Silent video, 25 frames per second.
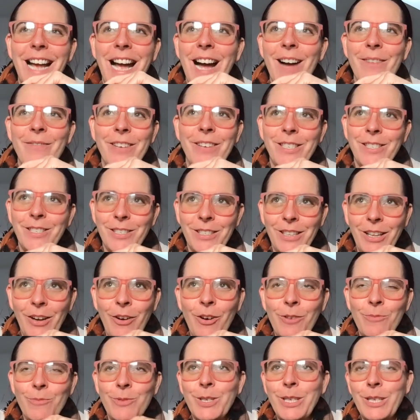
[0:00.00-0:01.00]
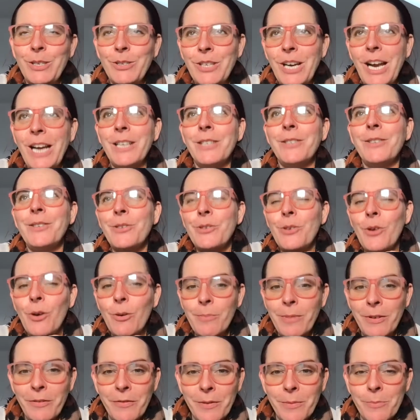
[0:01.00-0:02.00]
happened to like, almost like try and stop
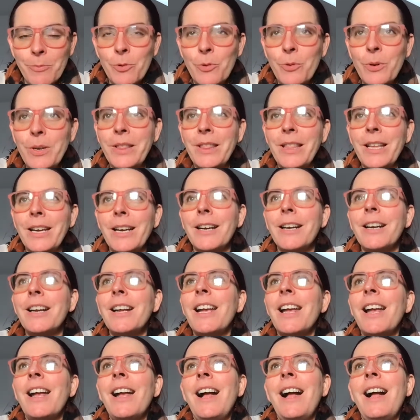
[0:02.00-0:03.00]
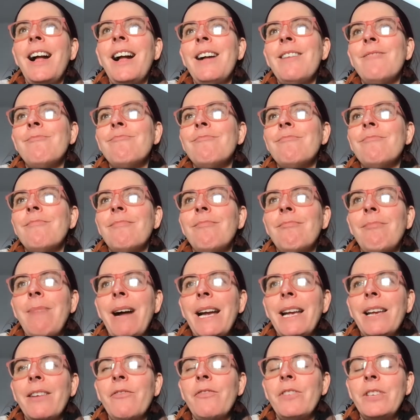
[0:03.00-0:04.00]
me from going there. Um,
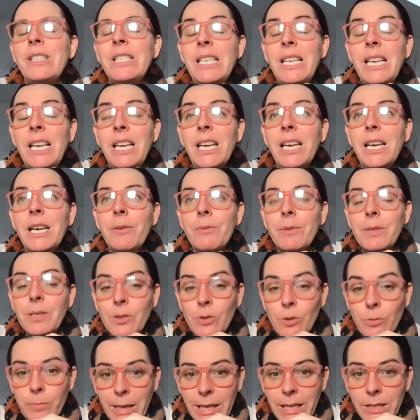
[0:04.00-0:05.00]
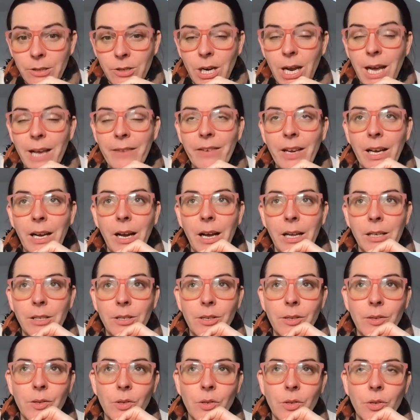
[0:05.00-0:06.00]
my fatigue was so bad driving, I had
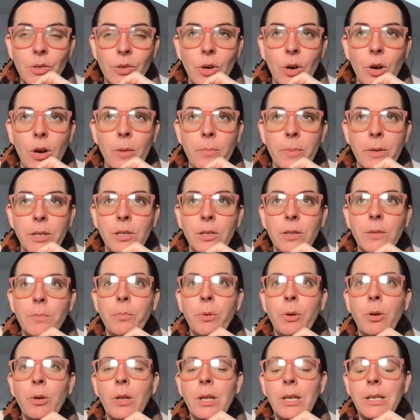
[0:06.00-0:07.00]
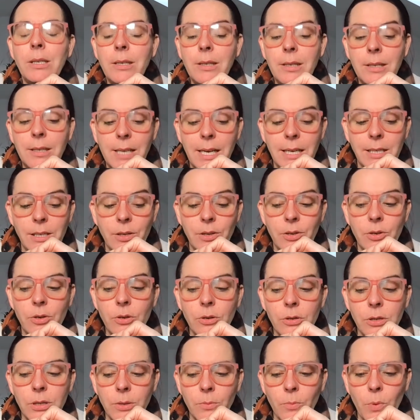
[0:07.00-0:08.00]
to stop and just pull into the side of the
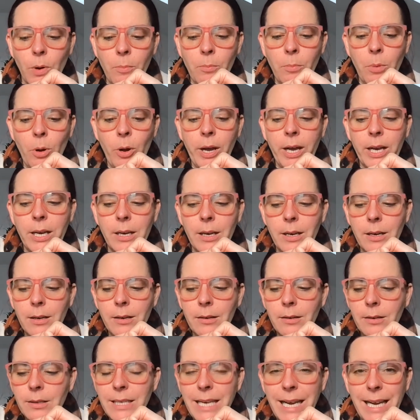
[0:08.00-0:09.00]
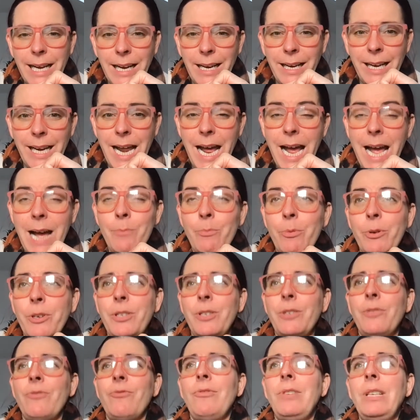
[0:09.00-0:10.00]
road at one point and take a nap, which
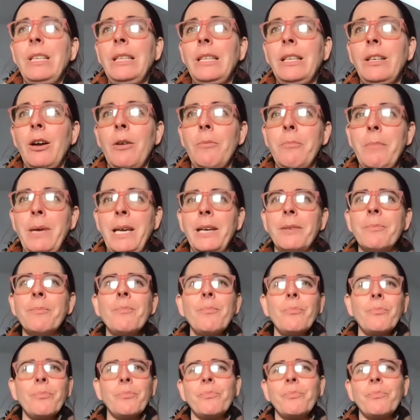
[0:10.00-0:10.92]
is really not me.